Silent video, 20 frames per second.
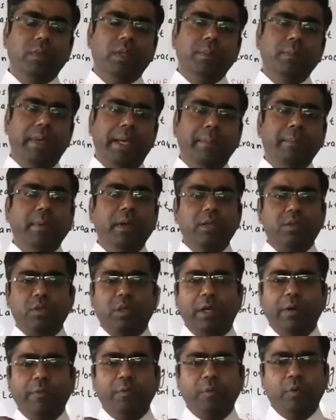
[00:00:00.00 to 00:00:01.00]
the members
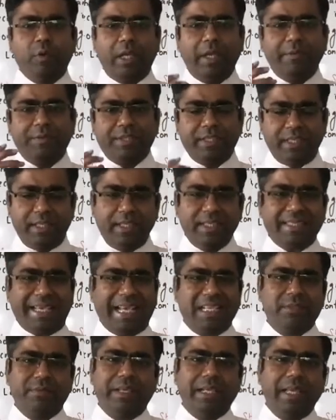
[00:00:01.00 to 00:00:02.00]
of 4F series
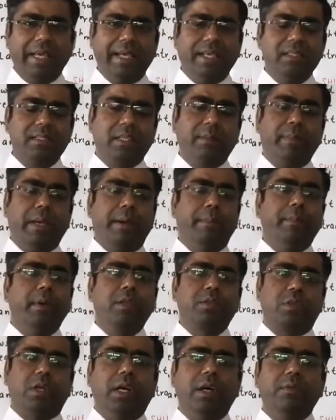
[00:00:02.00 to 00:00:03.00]
as well as the
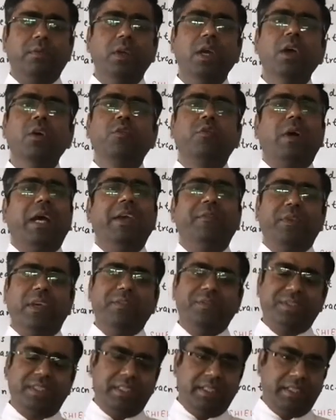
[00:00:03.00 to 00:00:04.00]
members of
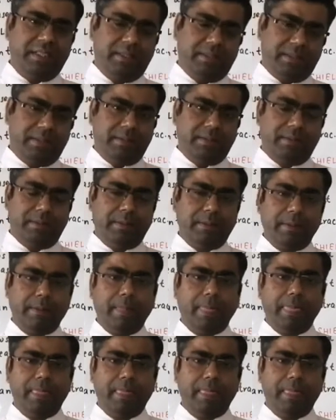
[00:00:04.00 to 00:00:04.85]
5F series.